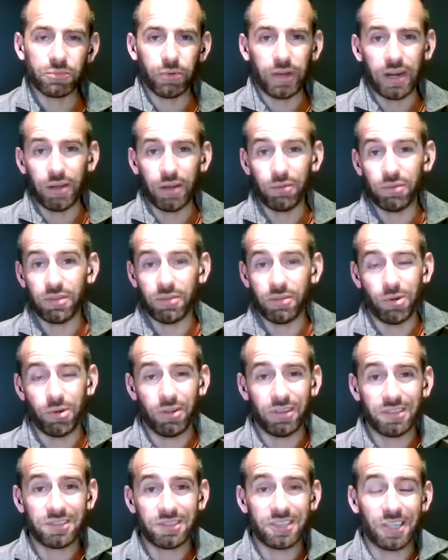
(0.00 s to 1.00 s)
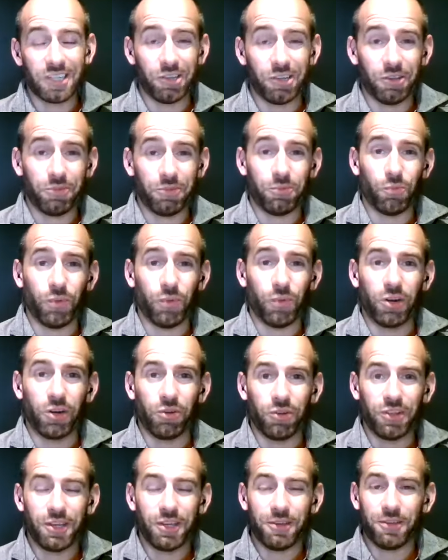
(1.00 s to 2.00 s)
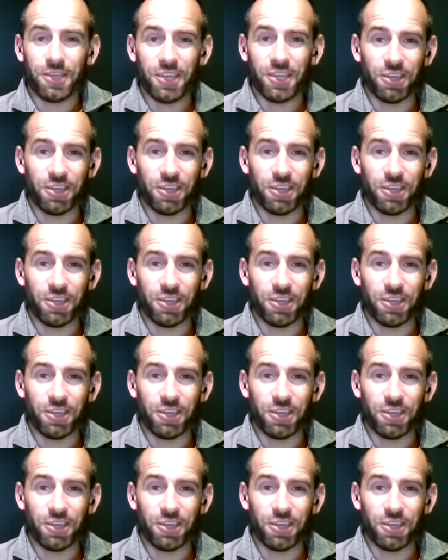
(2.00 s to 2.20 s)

We went out to them all and said, look, we know that